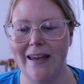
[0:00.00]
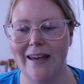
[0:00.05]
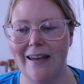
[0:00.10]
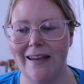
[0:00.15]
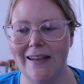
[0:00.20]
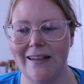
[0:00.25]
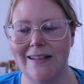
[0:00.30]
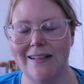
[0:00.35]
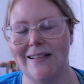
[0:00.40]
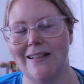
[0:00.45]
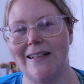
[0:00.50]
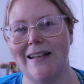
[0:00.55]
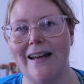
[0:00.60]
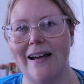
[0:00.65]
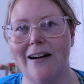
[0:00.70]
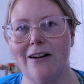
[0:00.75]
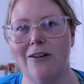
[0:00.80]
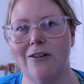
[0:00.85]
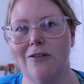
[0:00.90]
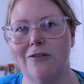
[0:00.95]
and
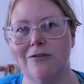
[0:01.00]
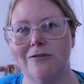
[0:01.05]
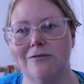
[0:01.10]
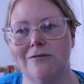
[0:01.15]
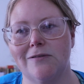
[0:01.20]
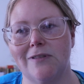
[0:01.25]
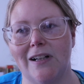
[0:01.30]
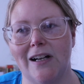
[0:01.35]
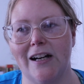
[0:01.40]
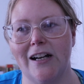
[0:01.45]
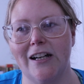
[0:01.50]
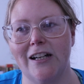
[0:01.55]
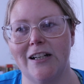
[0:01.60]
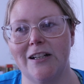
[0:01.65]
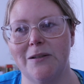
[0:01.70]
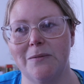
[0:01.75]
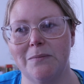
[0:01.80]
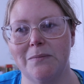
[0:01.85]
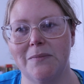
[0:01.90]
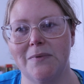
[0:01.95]
now
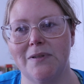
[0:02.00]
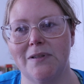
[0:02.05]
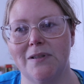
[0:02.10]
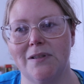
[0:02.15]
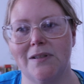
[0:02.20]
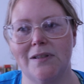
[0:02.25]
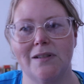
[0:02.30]
I'm